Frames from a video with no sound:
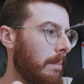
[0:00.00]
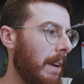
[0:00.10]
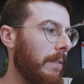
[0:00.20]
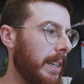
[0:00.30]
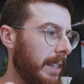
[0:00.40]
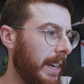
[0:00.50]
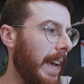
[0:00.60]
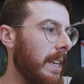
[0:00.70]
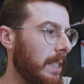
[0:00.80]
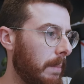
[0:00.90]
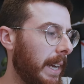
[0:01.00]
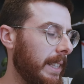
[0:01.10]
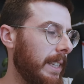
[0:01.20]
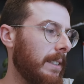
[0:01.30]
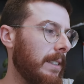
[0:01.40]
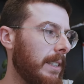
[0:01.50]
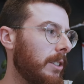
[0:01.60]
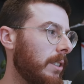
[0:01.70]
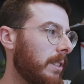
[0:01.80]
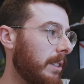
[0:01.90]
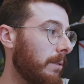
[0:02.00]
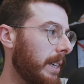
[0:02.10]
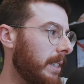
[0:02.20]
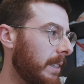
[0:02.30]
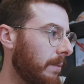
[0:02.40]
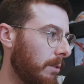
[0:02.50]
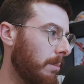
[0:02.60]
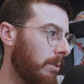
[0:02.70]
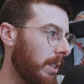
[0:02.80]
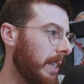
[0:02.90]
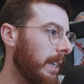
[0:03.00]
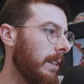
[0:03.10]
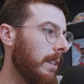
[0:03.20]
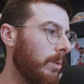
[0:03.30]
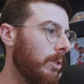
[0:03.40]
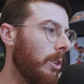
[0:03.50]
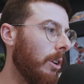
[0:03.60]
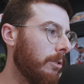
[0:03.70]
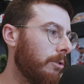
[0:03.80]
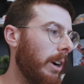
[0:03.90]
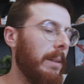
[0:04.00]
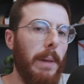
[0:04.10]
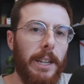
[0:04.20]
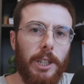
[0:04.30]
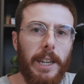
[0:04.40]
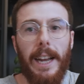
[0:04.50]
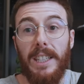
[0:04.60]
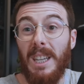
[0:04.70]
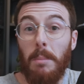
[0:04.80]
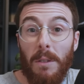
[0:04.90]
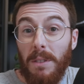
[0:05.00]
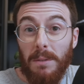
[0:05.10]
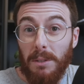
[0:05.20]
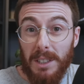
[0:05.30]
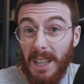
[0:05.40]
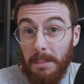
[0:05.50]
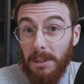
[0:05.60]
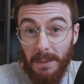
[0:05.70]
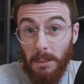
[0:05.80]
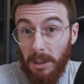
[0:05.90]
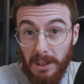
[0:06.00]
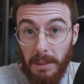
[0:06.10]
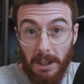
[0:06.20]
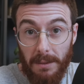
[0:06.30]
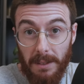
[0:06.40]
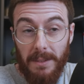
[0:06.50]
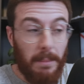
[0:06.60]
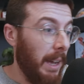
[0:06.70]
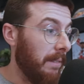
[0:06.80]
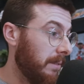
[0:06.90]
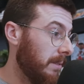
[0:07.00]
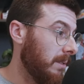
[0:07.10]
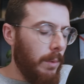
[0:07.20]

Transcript: Maverick and Enea to make these decisions and the reasoning for Aprilia not try and match a KTM offer, for example, if it was a big offer for Mav.